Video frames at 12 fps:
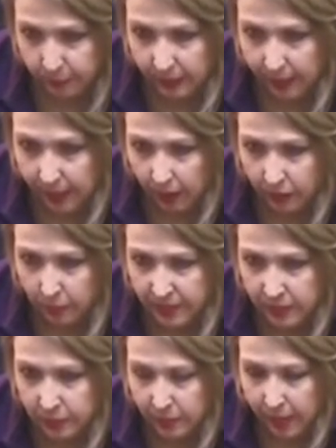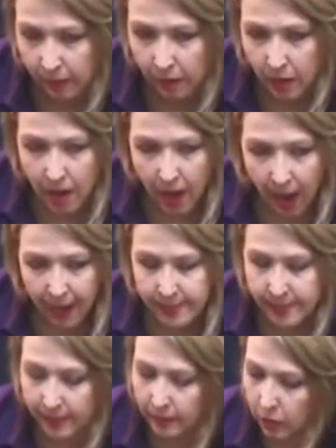plea on the misdemeanor. I
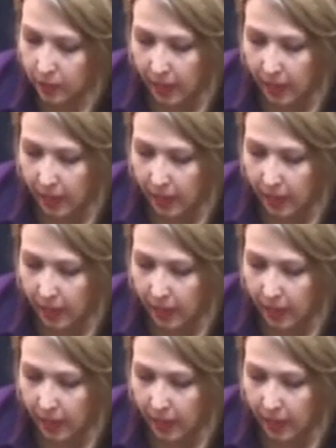said, look